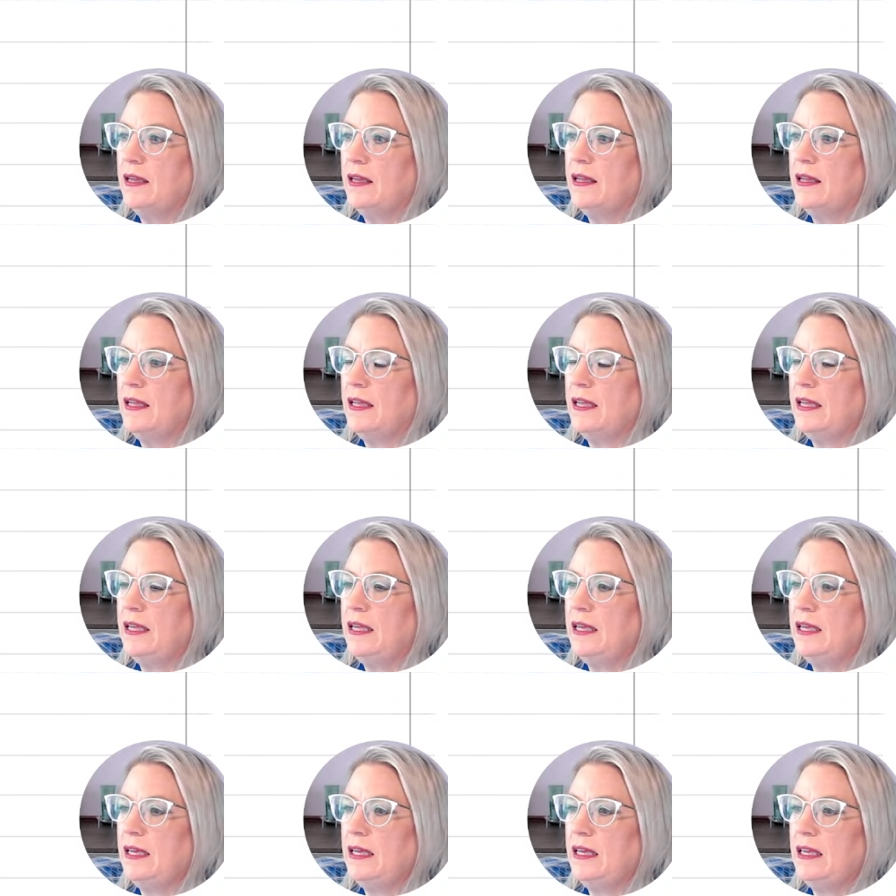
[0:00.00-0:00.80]

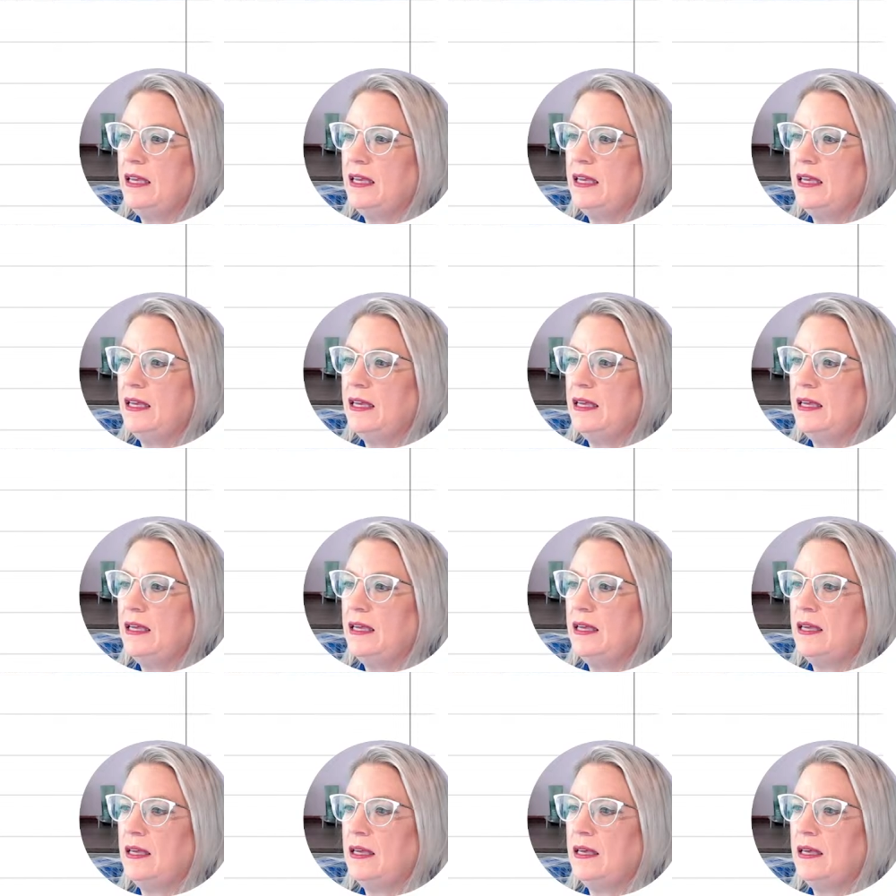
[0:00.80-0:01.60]

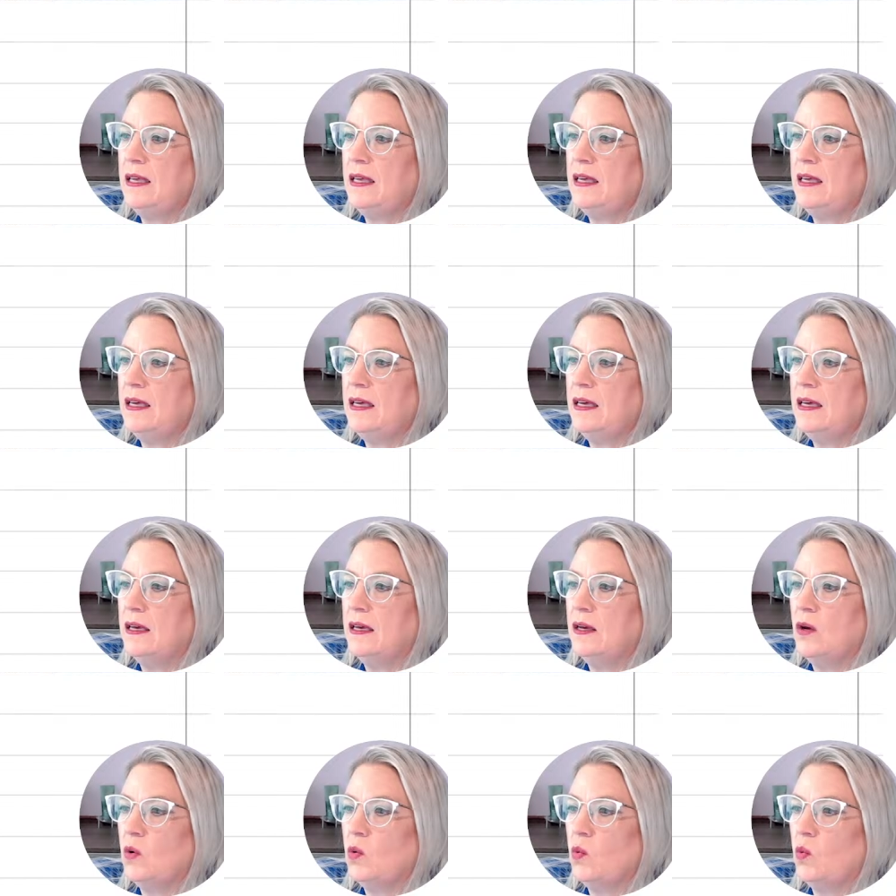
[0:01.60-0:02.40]
E,
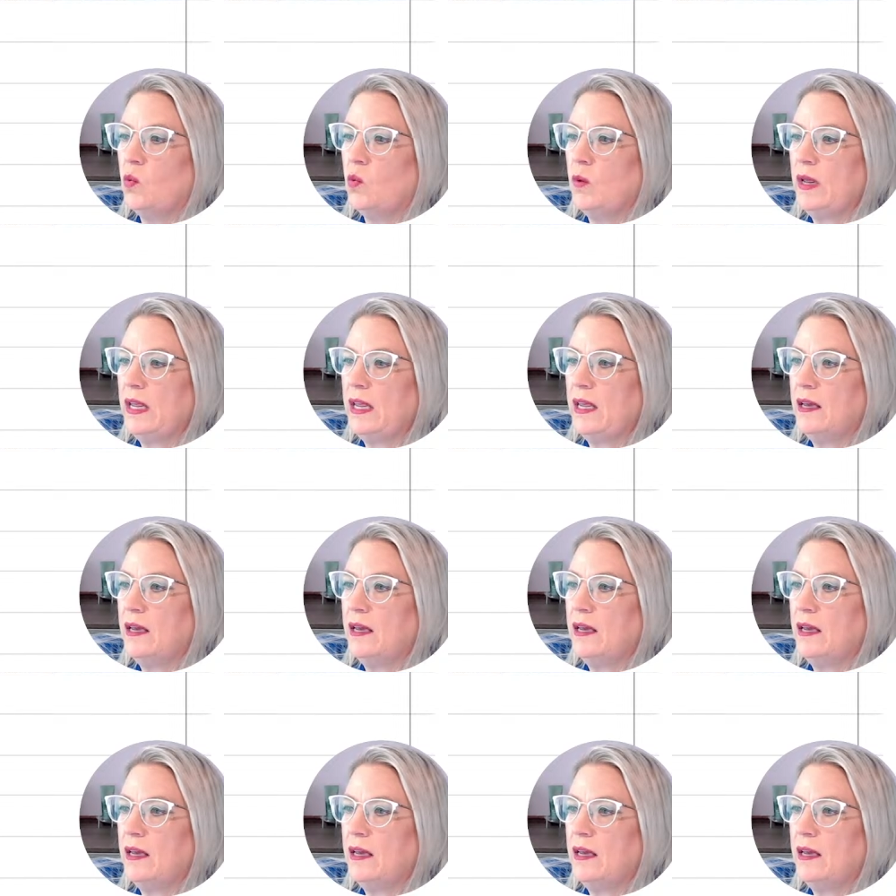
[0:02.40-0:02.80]
we,